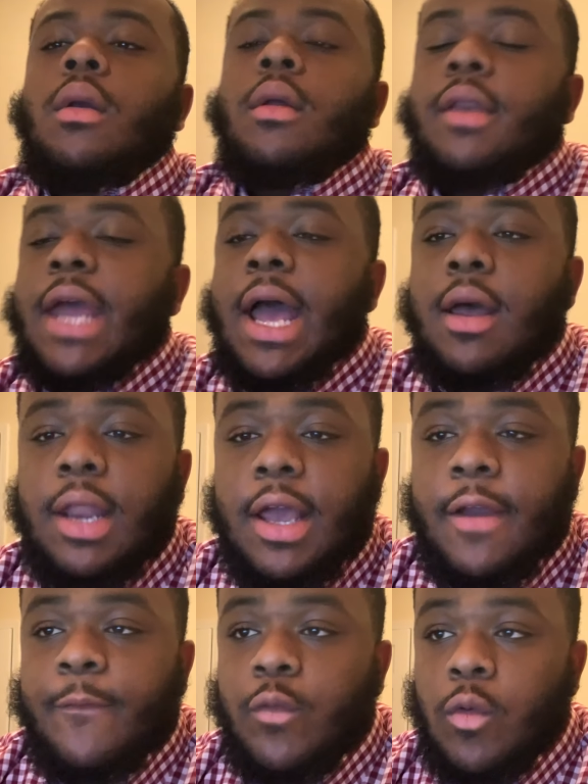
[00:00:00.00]
The
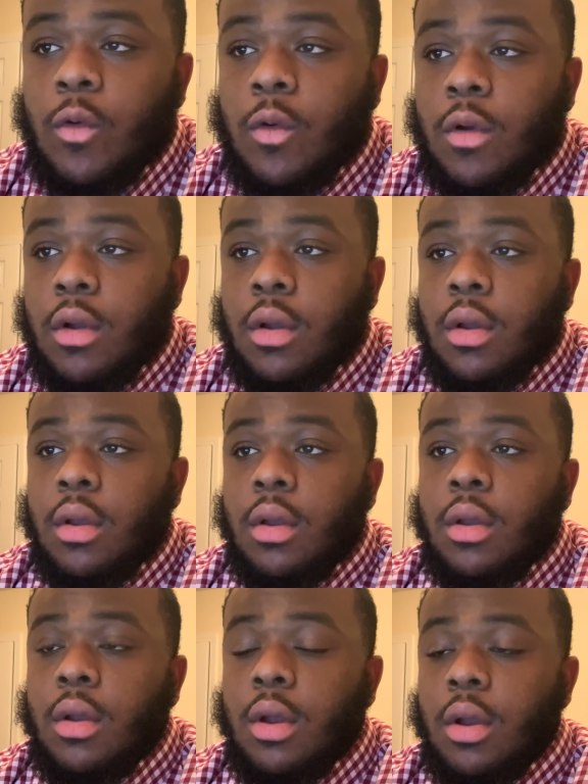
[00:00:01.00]
outline for
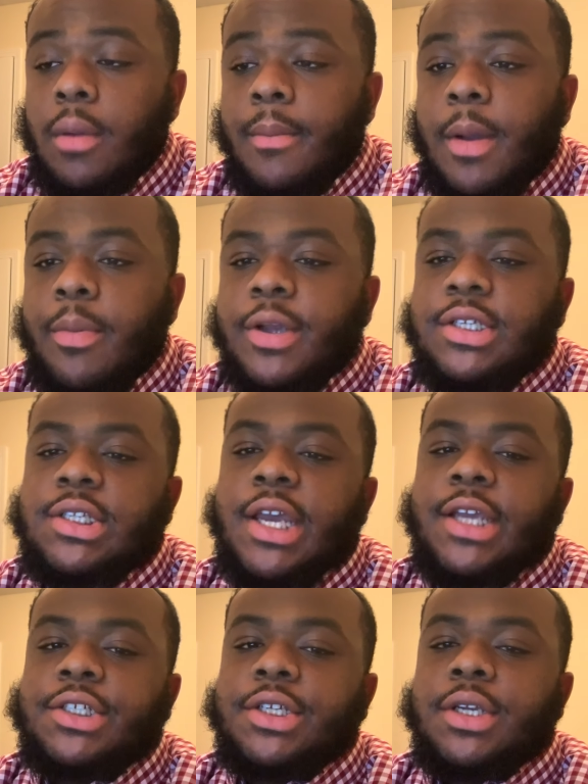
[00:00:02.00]
my
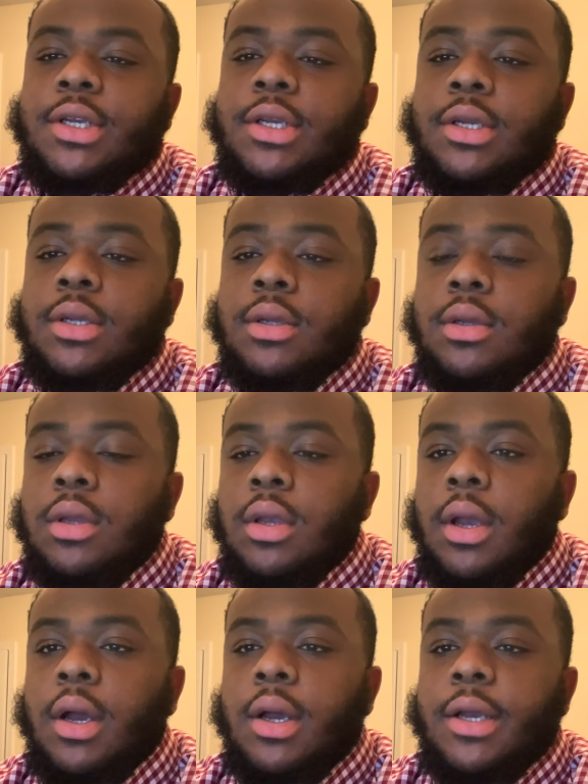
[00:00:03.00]
presentation
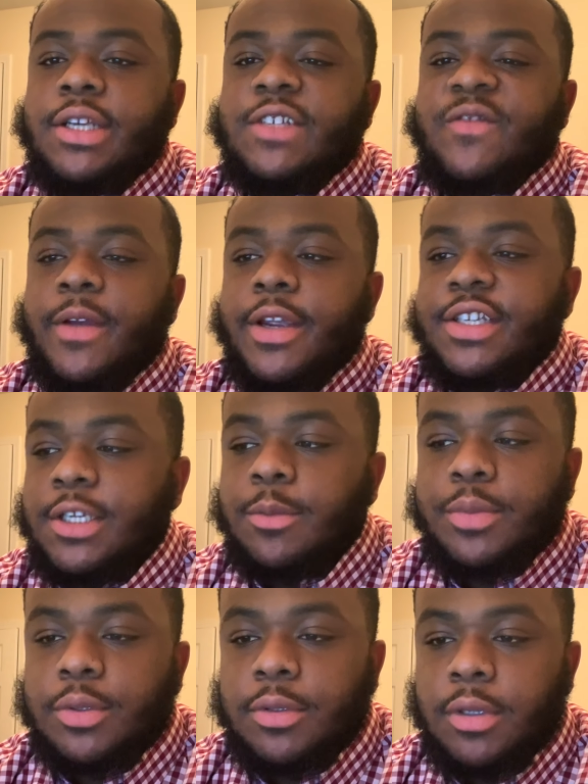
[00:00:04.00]
is very
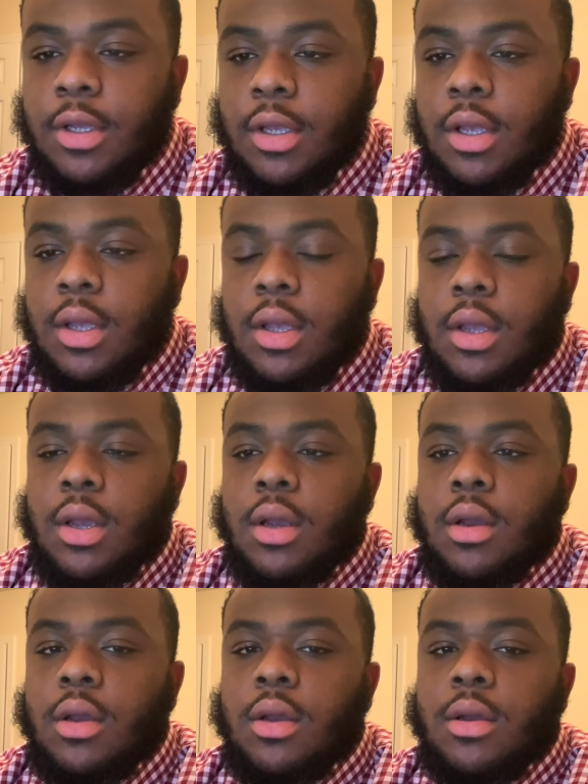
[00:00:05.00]
simple,
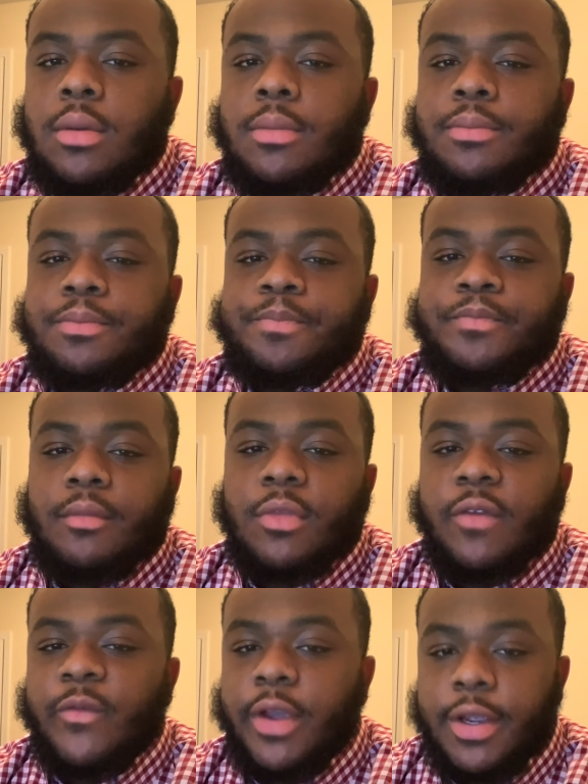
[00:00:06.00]

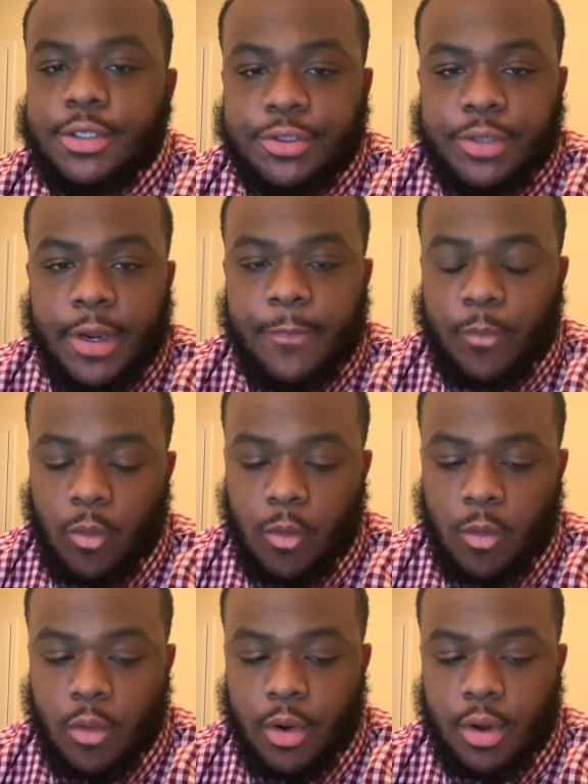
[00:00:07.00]
very
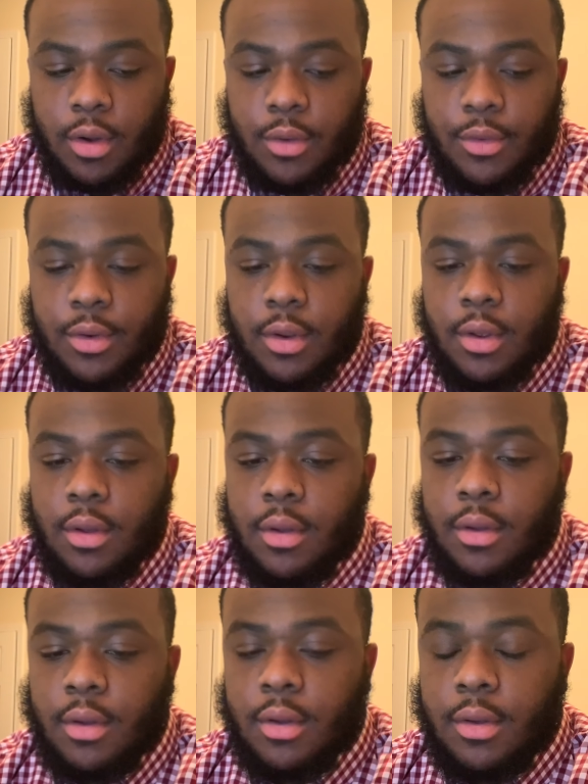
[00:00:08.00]
straightforward.
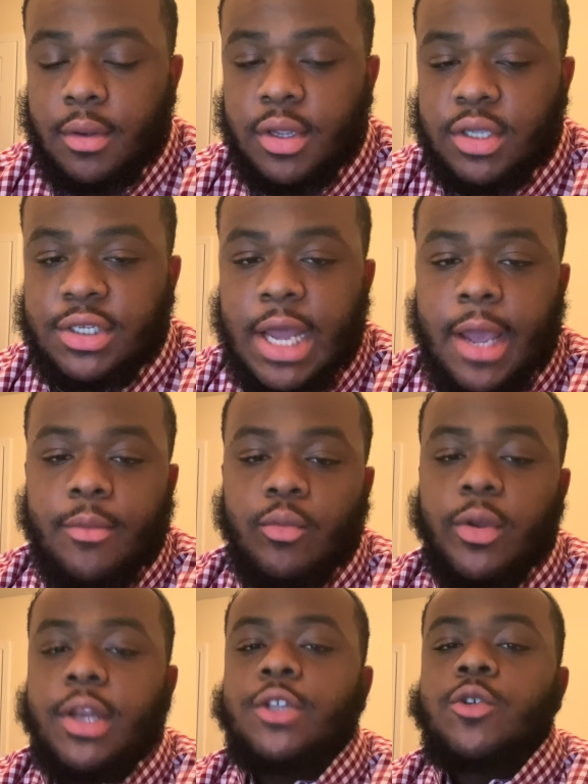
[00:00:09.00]
It's not
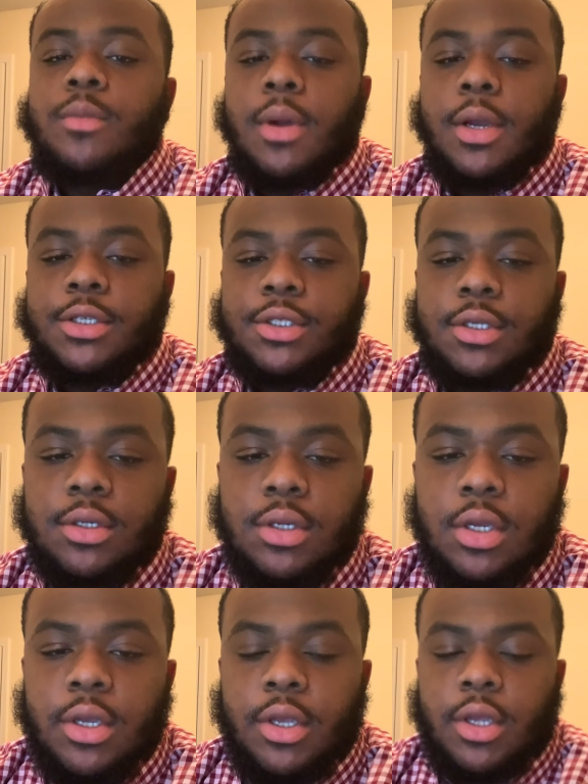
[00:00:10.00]
really too much to
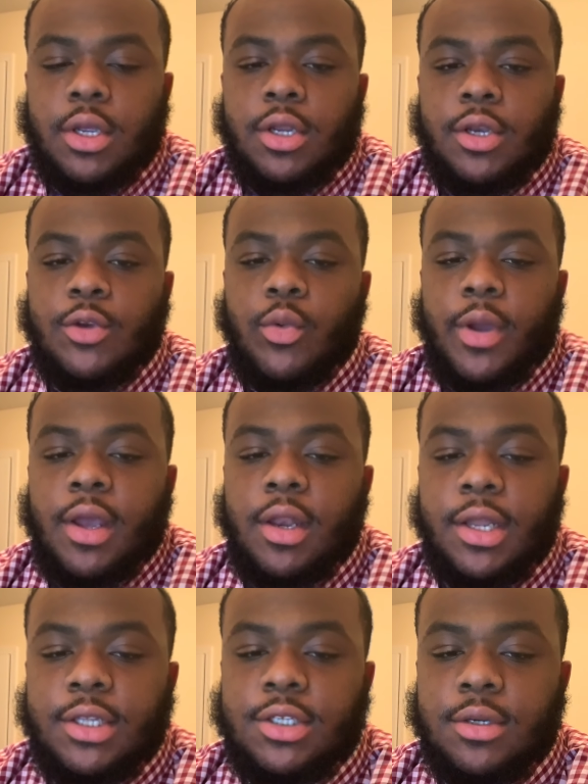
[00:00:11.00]
dwell
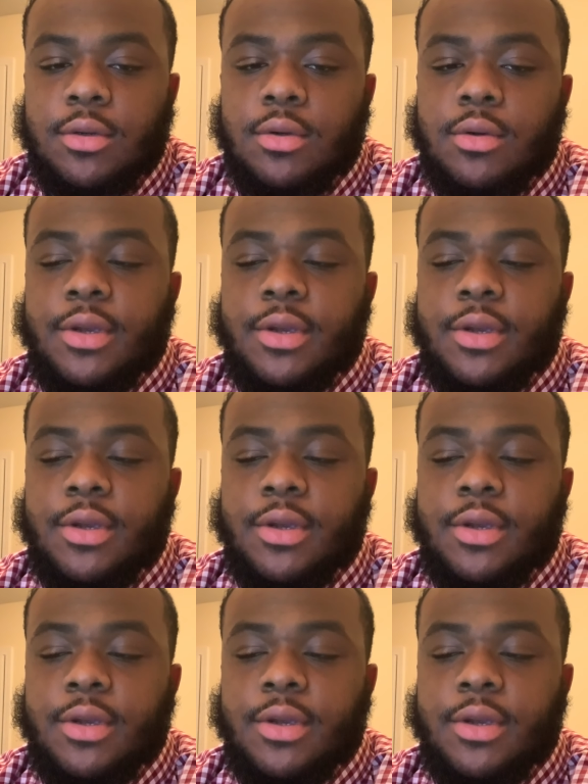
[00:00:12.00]
into.